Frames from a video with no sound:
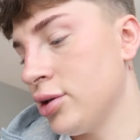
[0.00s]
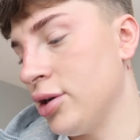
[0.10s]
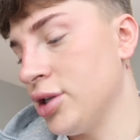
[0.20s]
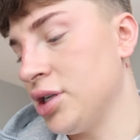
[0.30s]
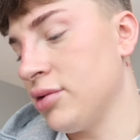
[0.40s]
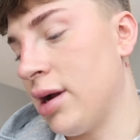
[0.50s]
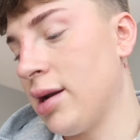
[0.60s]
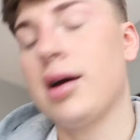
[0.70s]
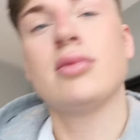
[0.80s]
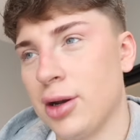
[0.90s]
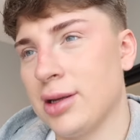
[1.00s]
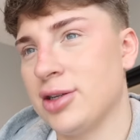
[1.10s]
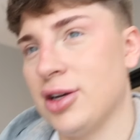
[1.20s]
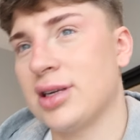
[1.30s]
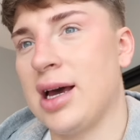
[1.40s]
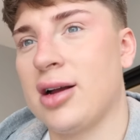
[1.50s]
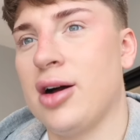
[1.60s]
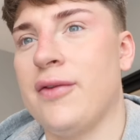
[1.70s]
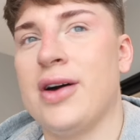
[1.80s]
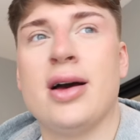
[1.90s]
as soon as she's ready, go downstairs, get a
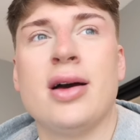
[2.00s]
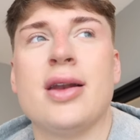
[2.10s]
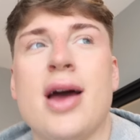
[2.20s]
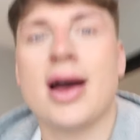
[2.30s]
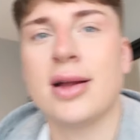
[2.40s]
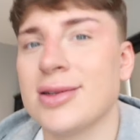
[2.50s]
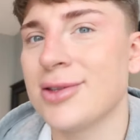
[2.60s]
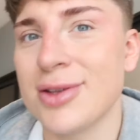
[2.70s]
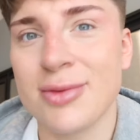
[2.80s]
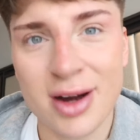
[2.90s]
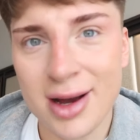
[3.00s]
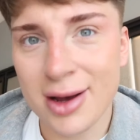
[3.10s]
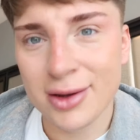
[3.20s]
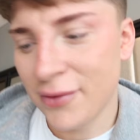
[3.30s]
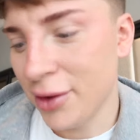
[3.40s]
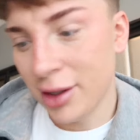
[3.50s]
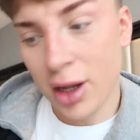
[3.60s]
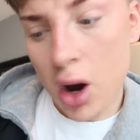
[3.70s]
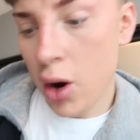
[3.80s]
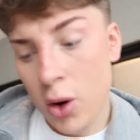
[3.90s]
coffee and head to the warehouse for the
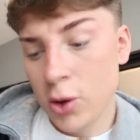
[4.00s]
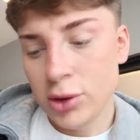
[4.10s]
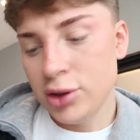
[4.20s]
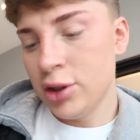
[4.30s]
load.